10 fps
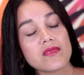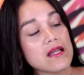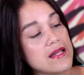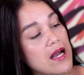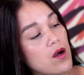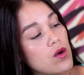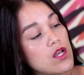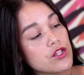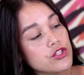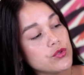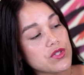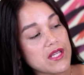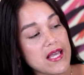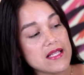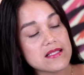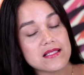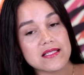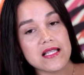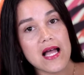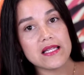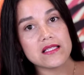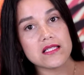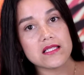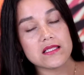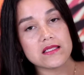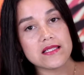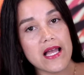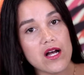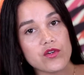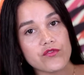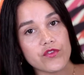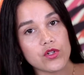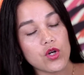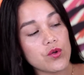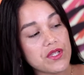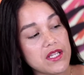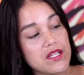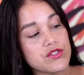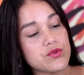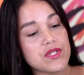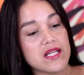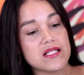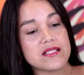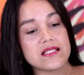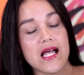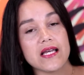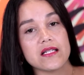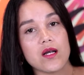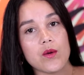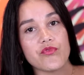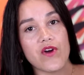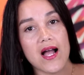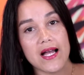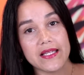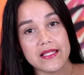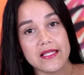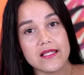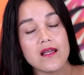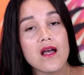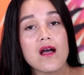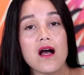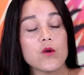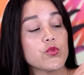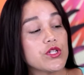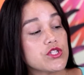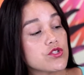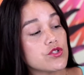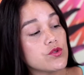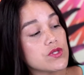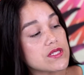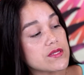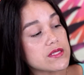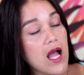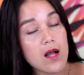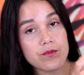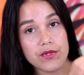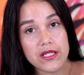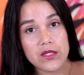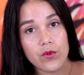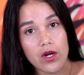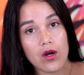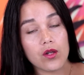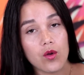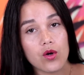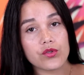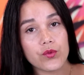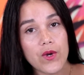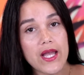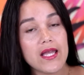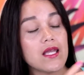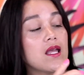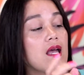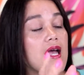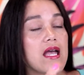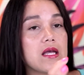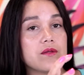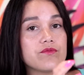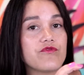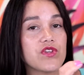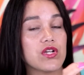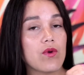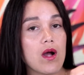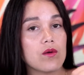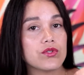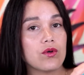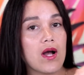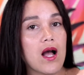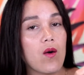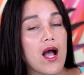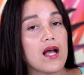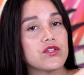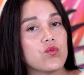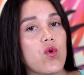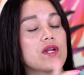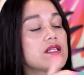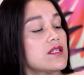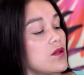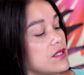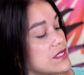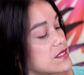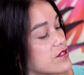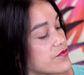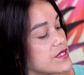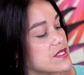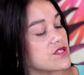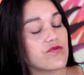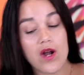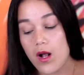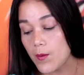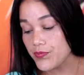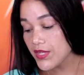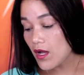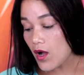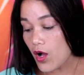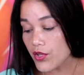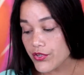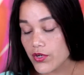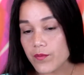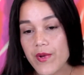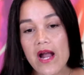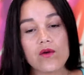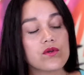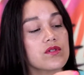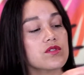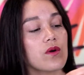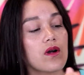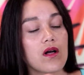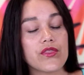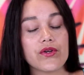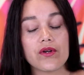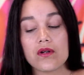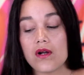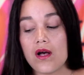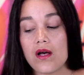Now, you can slide this down for low heat. You can slide it up for high heat. I'm pretty sure you could stop anywhere along the way and figure out, you know, how hot you want it. The only difference from other barrels or other